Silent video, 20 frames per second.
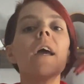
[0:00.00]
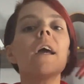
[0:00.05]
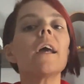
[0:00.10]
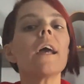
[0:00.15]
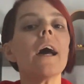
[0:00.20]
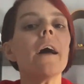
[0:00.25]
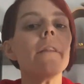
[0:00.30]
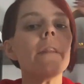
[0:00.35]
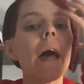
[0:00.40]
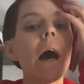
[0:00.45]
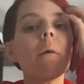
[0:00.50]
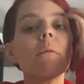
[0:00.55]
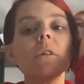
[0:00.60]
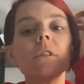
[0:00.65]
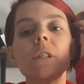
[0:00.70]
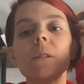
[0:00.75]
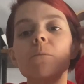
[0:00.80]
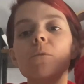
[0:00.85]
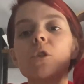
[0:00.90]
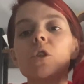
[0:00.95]
and that was
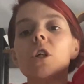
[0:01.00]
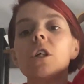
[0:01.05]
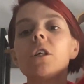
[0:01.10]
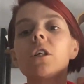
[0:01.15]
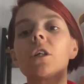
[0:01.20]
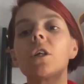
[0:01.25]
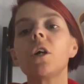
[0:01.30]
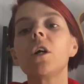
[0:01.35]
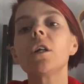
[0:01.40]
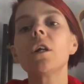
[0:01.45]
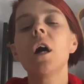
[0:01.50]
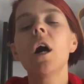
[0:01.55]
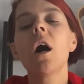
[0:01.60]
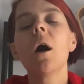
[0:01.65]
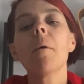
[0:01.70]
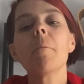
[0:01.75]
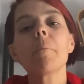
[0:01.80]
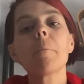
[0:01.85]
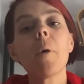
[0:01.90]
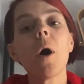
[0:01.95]
some good
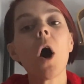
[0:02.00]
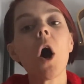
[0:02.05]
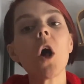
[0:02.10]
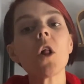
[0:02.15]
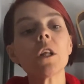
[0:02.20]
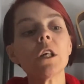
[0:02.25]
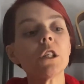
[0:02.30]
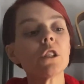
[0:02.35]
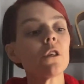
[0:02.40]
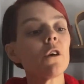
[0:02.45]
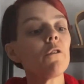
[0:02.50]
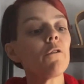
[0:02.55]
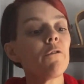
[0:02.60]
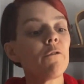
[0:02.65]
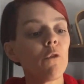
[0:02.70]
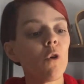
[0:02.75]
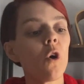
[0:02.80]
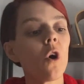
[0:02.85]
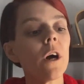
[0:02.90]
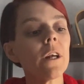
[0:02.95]
polish
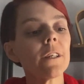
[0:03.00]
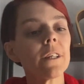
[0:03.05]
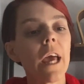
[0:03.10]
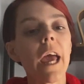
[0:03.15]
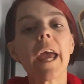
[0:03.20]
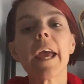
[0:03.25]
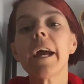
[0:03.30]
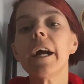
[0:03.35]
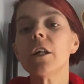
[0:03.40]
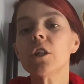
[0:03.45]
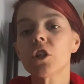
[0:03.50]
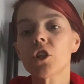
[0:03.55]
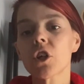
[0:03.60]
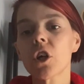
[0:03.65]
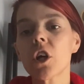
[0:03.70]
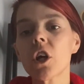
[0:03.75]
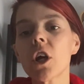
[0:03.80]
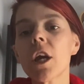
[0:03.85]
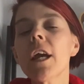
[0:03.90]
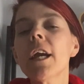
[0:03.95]
for dang
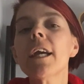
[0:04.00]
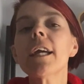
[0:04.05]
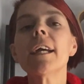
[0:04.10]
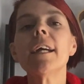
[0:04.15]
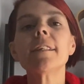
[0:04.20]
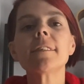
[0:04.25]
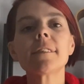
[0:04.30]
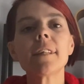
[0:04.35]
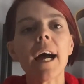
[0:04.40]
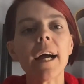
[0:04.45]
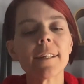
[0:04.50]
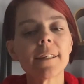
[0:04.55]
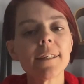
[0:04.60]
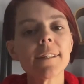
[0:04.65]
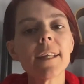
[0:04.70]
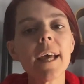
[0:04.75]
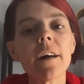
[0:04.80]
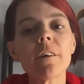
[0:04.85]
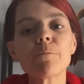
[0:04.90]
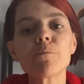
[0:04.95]
sure. I
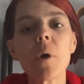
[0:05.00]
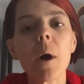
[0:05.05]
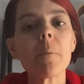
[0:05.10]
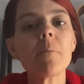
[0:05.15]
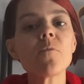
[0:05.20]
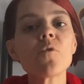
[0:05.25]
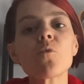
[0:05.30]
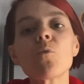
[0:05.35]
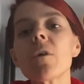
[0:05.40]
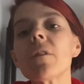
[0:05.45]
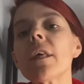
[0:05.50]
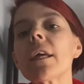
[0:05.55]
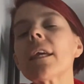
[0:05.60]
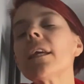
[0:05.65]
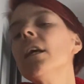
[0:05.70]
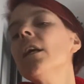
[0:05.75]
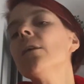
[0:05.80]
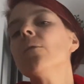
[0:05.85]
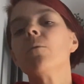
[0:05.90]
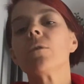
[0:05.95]
didn't have problems with it,
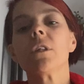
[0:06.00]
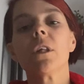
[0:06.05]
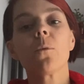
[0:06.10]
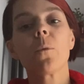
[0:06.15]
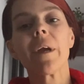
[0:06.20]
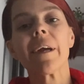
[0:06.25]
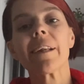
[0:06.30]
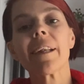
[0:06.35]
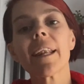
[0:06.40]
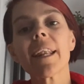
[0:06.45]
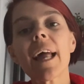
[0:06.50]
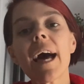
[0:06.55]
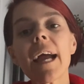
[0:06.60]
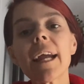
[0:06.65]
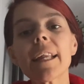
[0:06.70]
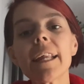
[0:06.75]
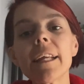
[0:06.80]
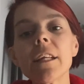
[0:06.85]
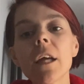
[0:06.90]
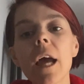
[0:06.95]
with the weird
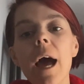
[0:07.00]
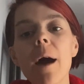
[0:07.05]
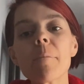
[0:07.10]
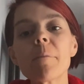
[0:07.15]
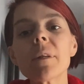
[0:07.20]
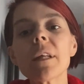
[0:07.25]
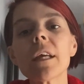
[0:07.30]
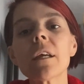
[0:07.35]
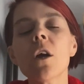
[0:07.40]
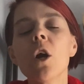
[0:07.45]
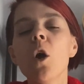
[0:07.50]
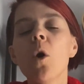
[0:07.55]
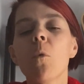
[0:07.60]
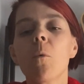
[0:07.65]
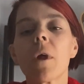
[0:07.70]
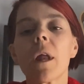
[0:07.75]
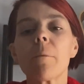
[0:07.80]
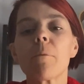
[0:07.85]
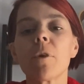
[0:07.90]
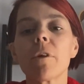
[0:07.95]
lining happening
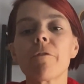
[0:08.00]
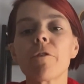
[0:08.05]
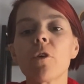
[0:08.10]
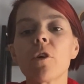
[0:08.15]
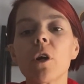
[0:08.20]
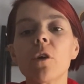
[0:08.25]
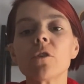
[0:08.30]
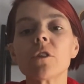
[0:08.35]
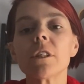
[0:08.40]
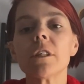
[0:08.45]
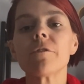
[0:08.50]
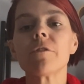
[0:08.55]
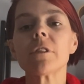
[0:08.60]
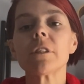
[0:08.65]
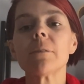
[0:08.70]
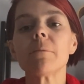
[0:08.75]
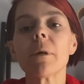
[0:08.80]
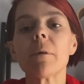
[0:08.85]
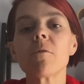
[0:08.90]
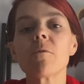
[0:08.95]
when I put a few coats, and if I
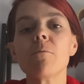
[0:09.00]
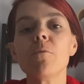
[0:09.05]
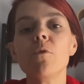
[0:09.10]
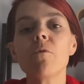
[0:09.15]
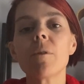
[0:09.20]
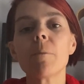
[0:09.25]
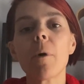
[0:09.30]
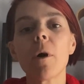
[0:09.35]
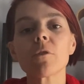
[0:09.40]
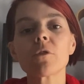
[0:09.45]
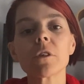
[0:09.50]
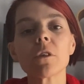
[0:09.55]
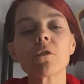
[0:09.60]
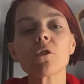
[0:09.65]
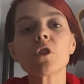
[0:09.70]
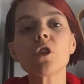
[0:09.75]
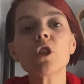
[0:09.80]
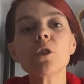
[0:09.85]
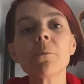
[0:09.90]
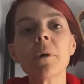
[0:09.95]
sometimes move the polish a little
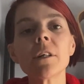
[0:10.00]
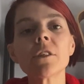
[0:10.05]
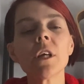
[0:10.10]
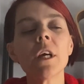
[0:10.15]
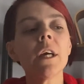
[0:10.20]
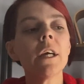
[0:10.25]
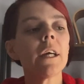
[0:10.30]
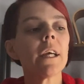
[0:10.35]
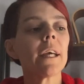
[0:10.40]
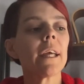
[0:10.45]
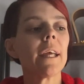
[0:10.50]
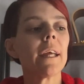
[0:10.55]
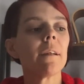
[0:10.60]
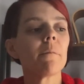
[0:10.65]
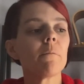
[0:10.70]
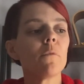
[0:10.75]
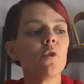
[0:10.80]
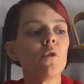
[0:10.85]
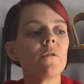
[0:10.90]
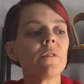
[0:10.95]
too much, it
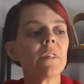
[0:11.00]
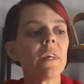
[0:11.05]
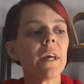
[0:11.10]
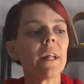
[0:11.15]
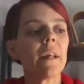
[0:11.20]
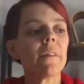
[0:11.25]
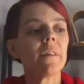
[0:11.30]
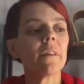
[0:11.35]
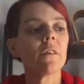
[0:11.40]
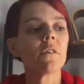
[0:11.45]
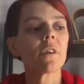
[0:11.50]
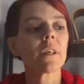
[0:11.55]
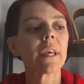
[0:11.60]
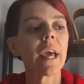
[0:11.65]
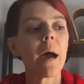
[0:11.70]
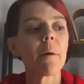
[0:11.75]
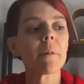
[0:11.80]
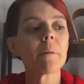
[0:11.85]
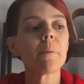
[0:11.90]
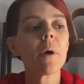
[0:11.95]
moves it and then there's a
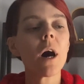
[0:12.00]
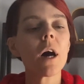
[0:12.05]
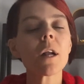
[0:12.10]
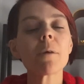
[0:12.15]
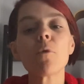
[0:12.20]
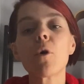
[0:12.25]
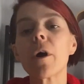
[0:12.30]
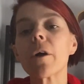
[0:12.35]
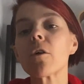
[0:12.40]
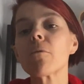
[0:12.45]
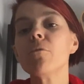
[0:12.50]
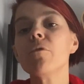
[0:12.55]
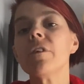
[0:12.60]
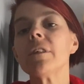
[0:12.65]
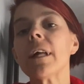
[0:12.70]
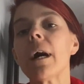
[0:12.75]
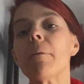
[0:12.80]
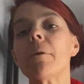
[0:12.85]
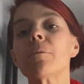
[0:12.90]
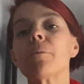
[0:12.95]
gap at the bottom, or I don't move it
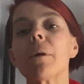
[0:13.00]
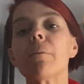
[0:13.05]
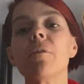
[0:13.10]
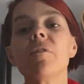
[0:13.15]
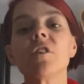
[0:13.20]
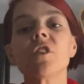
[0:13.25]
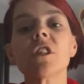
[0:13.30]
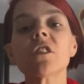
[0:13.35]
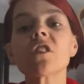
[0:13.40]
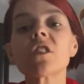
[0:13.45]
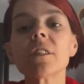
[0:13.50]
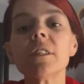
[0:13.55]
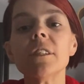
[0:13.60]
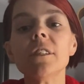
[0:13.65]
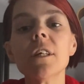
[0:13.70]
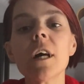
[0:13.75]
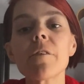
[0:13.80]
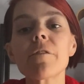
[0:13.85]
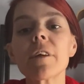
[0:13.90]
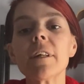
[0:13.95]
that much, but I move it just
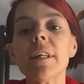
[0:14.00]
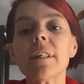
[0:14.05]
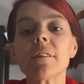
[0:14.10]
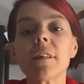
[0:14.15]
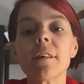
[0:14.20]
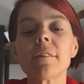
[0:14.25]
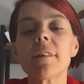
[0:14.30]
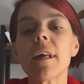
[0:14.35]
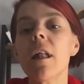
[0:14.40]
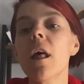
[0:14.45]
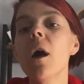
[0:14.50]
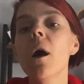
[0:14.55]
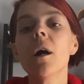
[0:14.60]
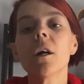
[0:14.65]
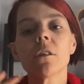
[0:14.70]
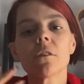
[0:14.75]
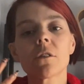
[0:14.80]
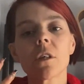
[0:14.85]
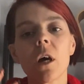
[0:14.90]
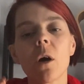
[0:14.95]
enough and it does that.
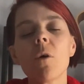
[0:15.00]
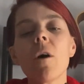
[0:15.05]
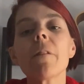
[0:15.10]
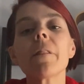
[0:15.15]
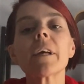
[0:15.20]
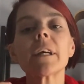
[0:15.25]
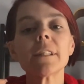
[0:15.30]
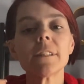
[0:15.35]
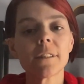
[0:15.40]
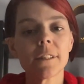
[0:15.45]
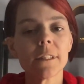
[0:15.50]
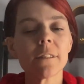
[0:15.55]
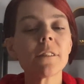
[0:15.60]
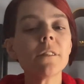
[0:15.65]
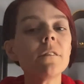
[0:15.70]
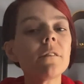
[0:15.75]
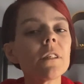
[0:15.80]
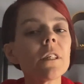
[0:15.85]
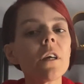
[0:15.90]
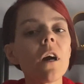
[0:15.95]
So the
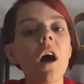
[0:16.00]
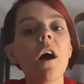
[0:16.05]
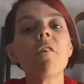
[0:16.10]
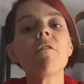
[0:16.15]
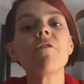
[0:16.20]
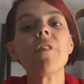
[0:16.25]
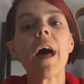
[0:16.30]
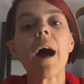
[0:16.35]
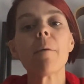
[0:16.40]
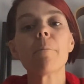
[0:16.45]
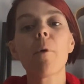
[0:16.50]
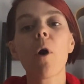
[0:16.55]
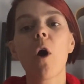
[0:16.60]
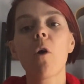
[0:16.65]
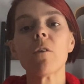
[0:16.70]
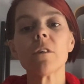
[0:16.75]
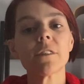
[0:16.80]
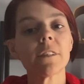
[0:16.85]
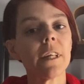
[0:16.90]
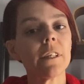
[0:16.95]
consistency of that
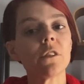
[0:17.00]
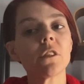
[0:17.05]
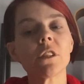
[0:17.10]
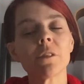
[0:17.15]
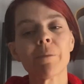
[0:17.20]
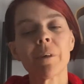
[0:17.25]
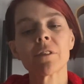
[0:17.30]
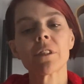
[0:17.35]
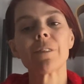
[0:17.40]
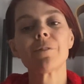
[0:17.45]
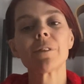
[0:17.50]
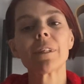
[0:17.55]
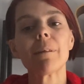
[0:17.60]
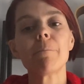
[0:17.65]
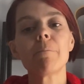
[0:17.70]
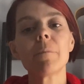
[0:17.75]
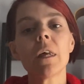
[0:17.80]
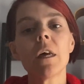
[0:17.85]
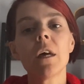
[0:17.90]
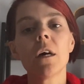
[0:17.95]
polish that I use, especially for
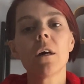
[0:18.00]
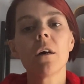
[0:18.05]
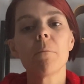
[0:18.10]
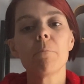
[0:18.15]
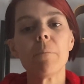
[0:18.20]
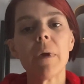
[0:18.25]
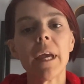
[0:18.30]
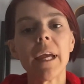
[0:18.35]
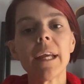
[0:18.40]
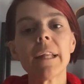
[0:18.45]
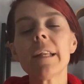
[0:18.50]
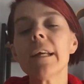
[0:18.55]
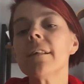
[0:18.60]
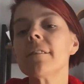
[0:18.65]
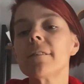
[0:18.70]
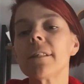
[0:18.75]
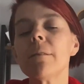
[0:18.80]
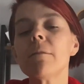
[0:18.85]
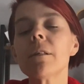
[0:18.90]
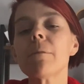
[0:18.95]
the main,
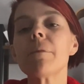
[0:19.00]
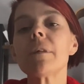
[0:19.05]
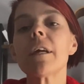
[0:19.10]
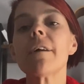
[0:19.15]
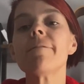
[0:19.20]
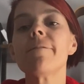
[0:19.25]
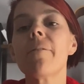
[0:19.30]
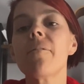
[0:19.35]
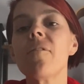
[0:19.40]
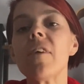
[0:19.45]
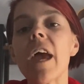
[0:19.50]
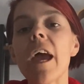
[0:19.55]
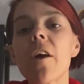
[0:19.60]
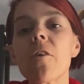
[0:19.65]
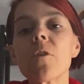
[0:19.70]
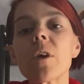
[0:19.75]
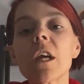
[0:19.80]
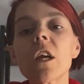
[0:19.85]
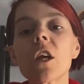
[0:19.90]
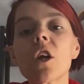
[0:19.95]
seemed to be a
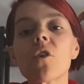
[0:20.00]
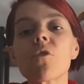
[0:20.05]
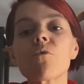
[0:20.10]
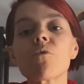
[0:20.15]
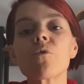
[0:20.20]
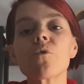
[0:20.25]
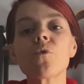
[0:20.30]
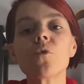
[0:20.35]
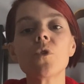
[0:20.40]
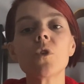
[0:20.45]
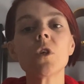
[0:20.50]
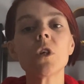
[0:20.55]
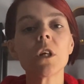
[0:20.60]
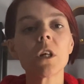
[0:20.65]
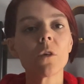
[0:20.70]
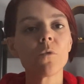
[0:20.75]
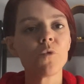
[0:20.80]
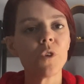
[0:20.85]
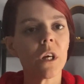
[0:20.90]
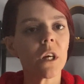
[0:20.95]
very good,
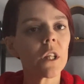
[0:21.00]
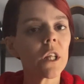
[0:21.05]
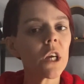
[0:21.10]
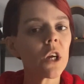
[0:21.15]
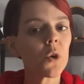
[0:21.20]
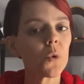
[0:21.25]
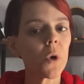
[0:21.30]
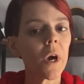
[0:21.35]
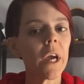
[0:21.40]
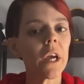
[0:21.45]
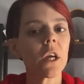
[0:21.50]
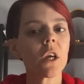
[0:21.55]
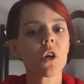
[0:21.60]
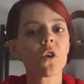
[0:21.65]
really great